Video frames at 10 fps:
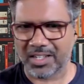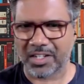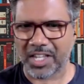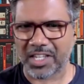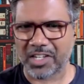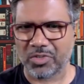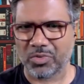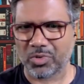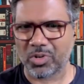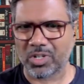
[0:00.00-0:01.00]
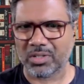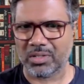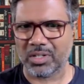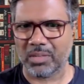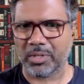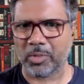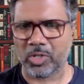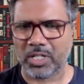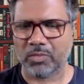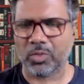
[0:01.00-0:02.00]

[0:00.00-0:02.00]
Okay, uh, can you talk a little bit about that?